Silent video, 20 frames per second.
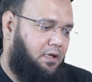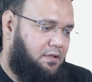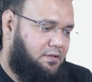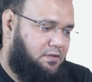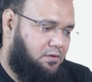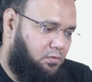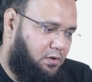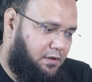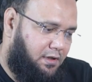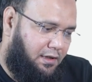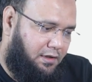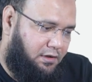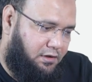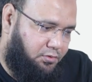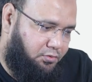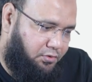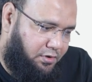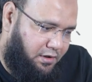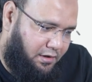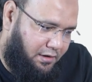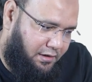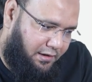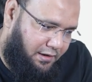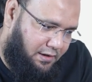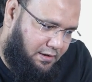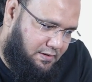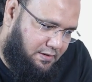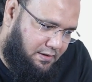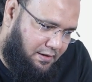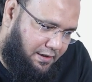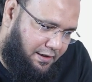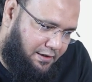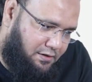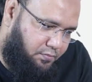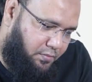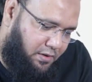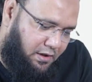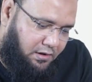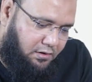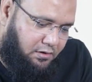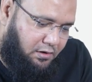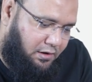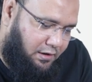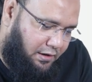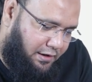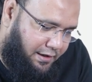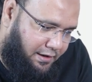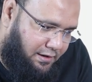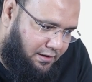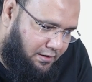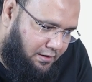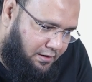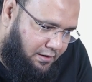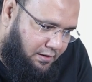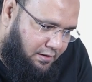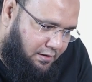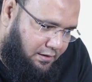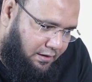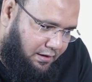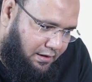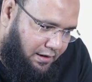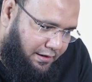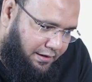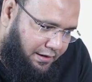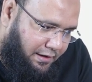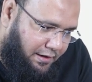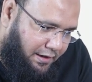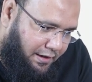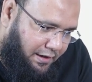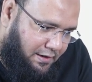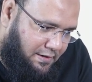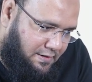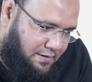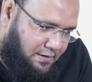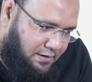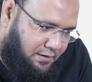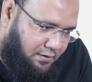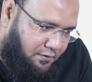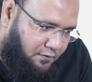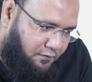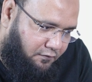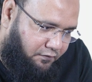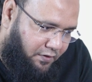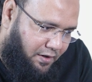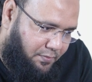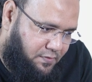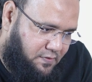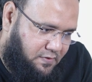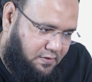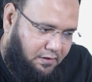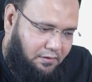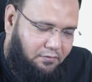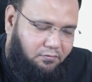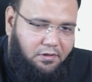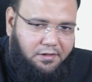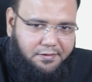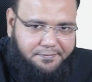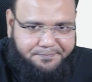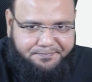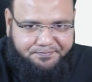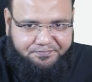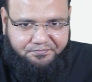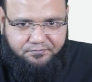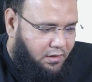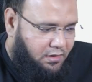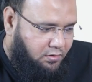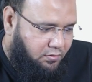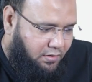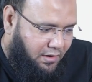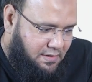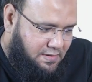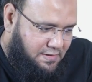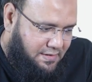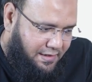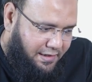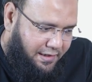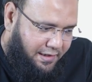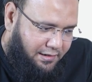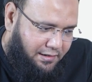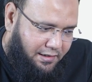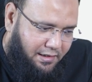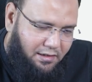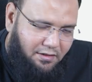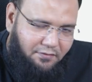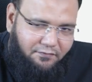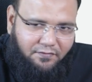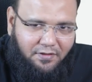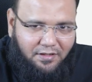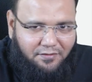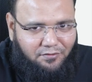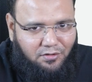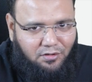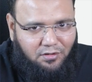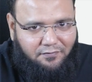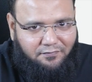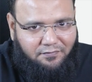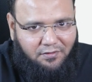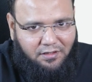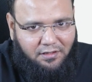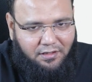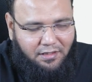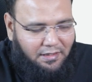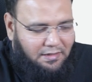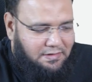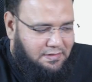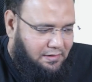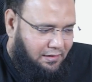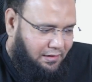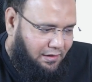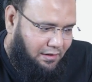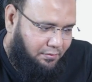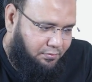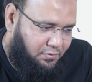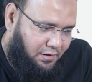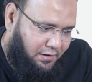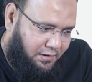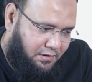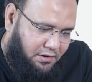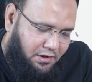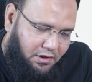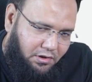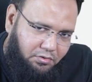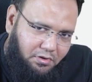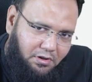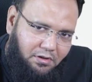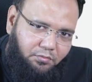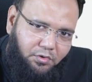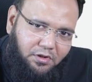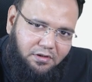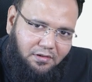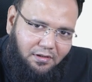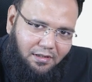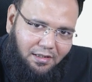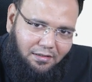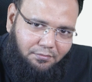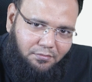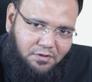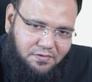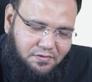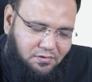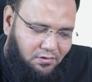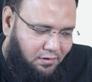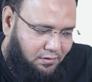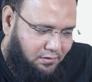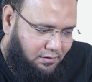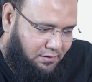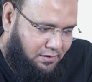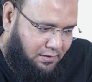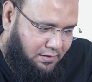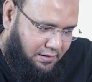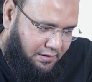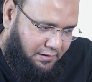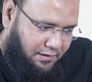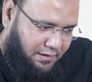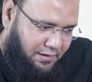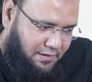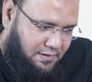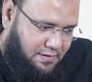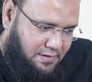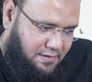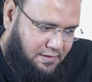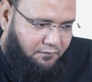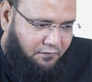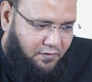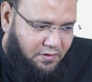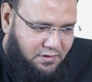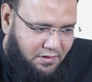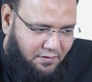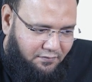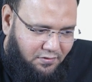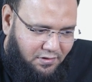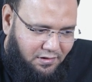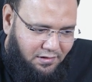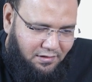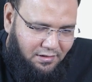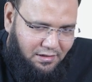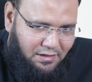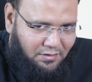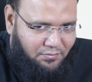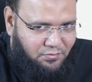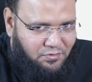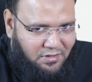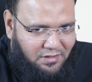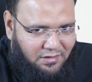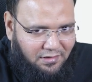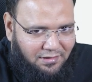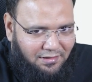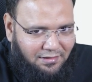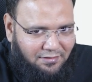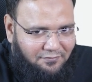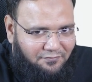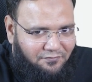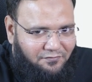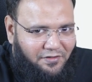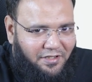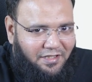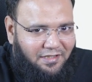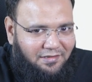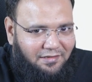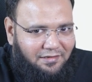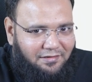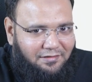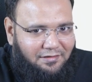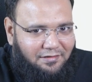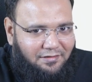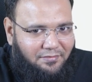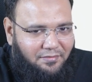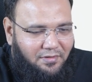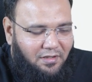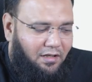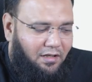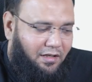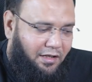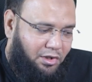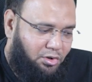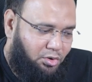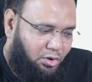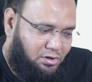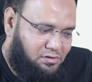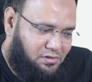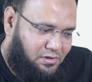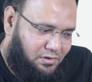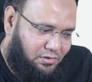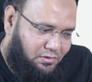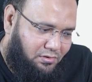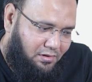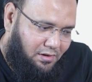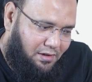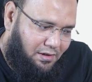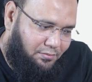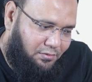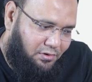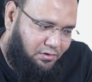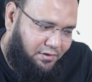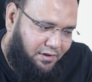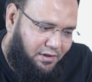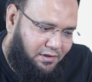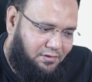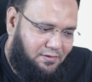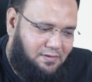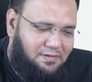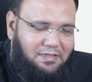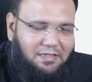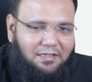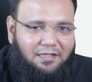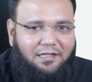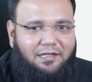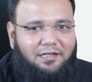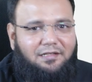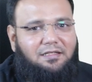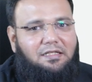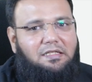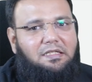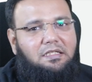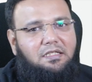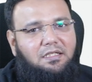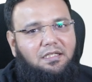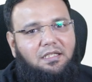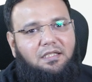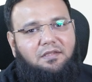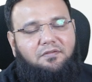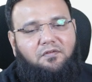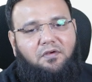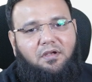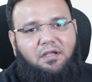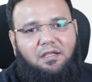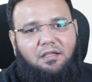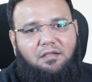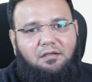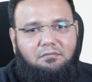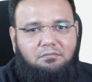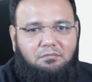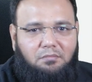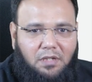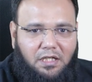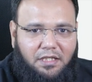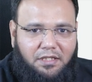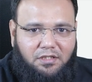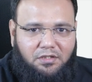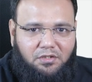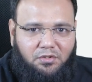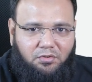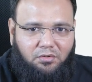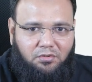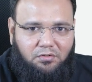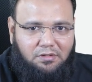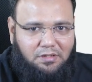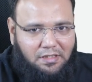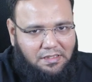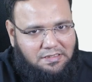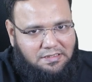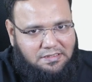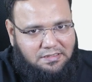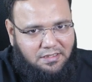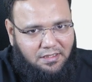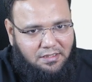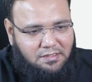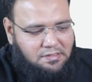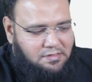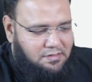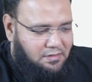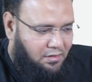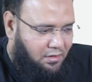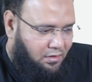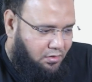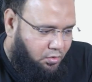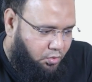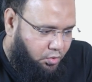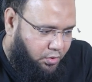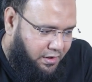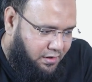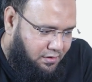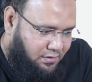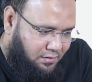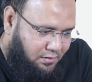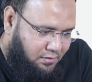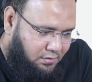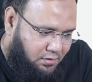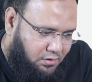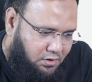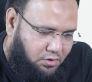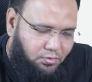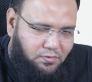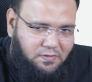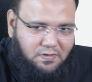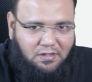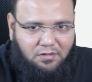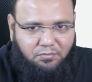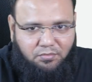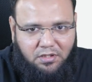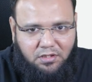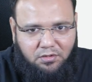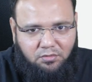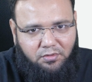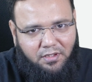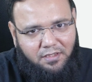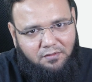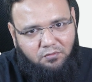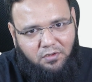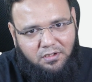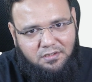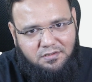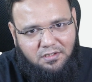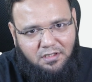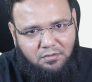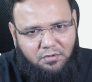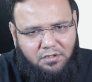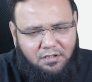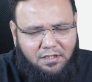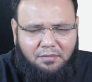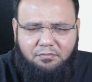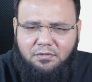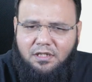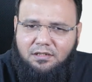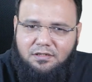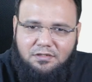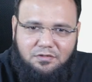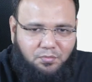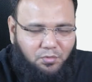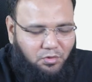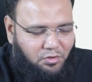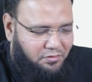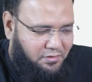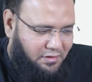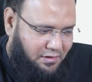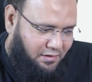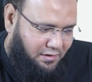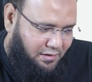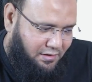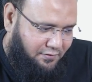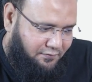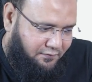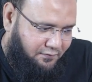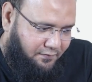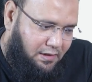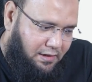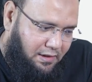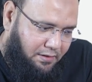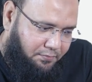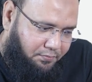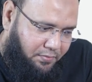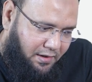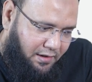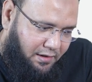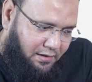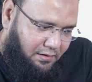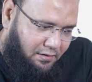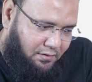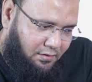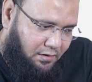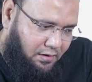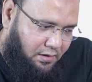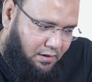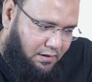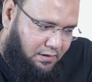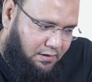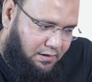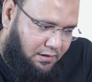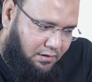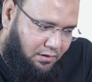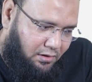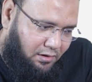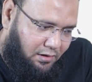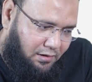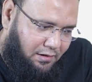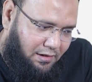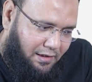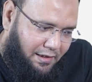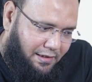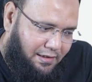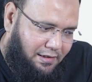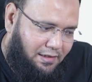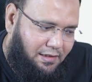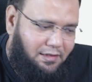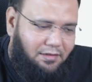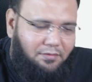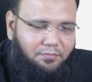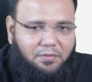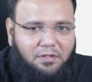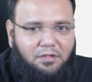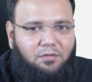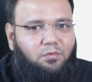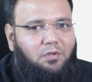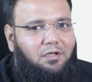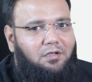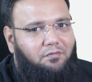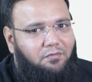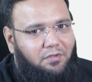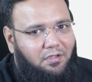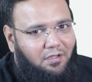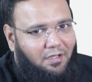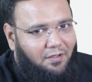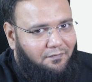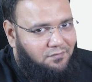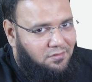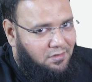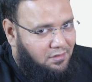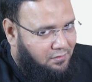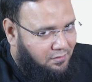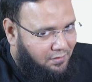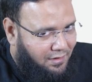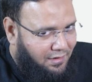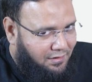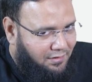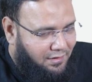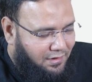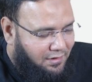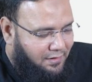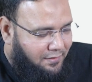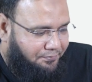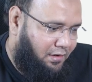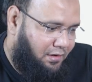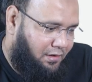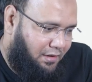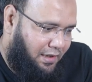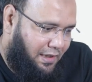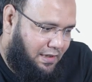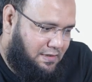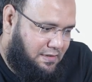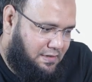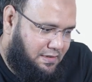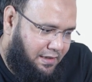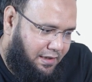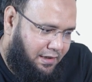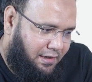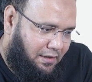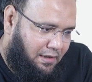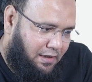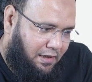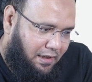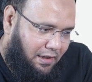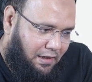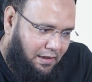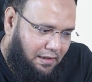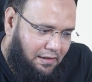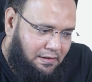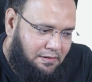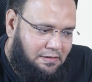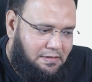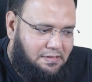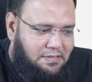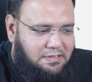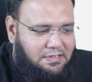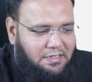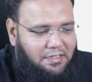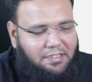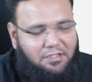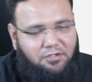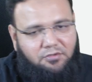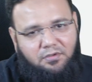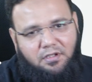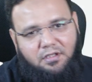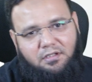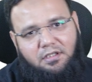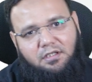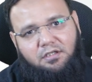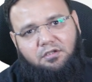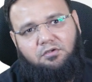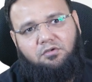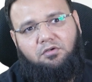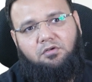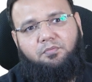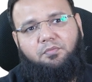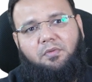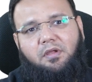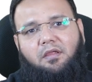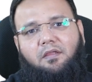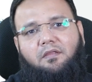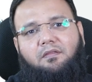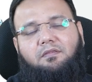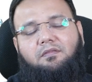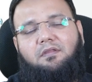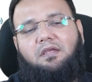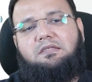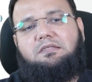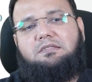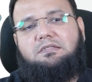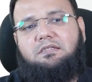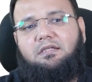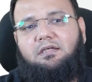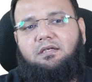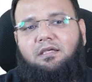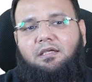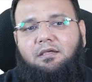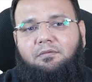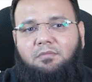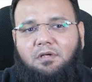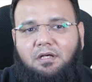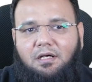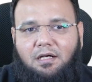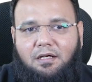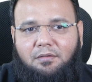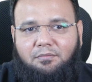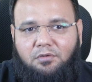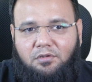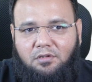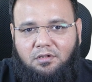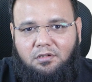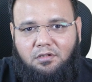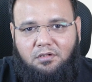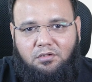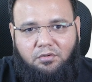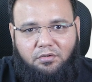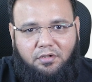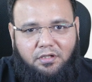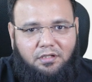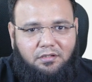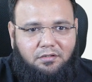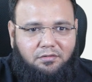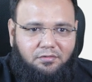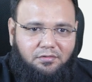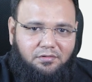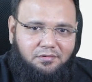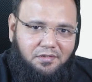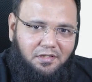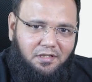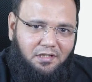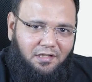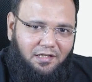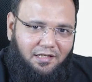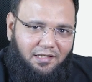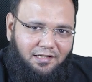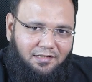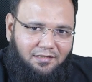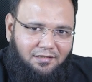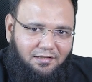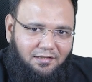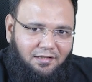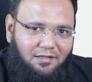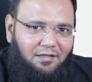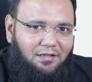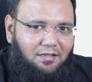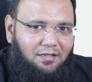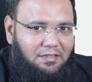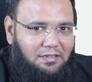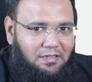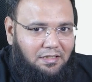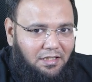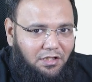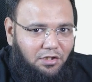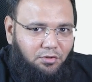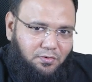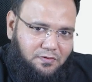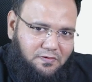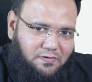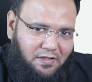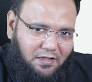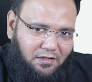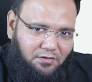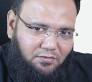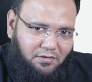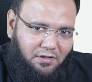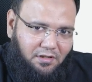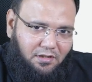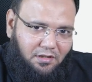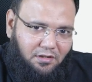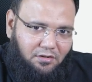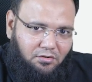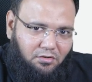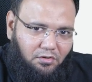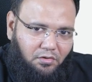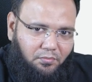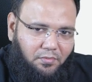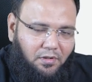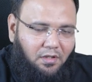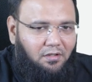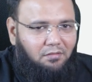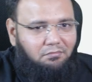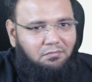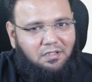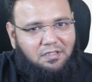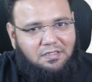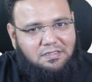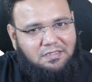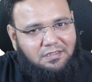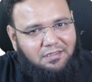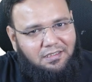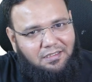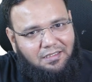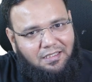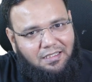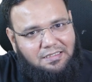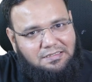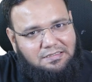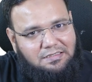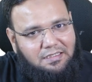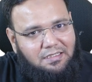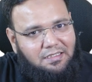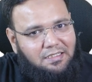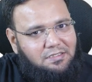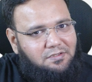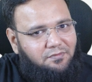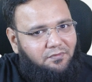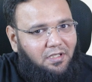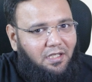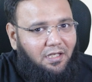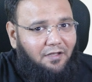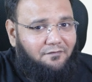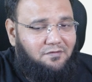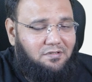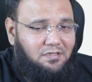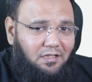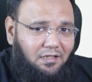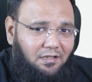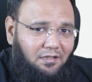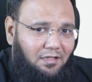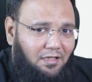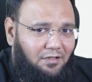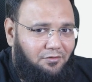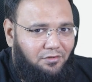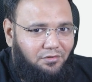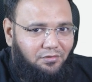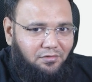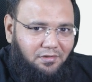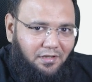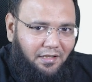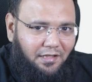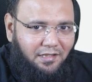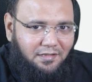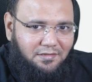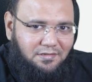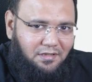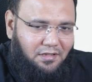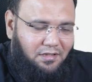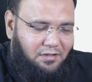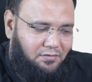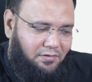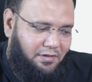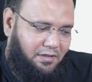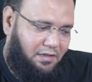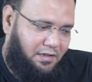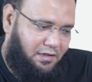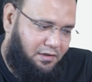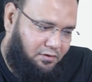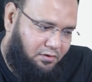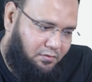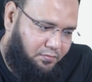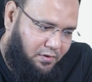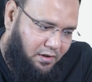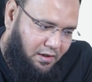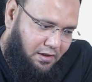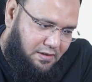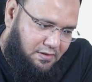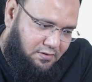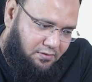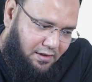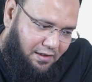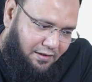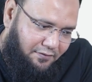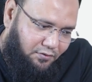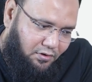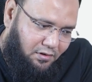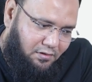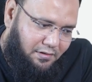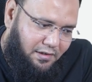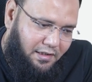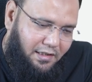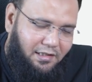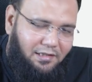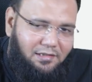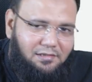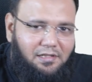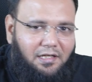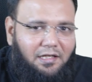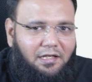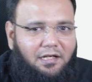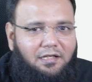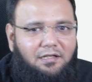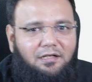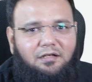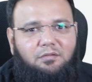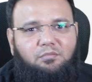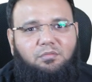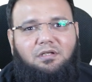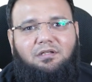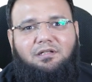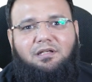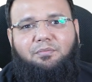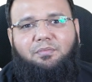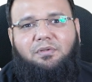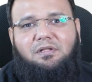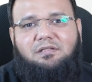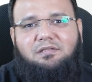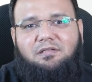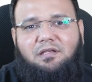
So what I'll do here is, let me call it Linux web server. You can select any flavor of Linux. I'm continuing with Amazon Linux, whichever comes under free tier. And also I'm going to select T3 micro instance with 2 CPU and 1 GB RAM. That is more than enough. Key pair, the online key pair what we have generated. Next thing, in security group, this time I'm not going to create new security group, because in the last class we have seen how to create security group. So I have already created multiple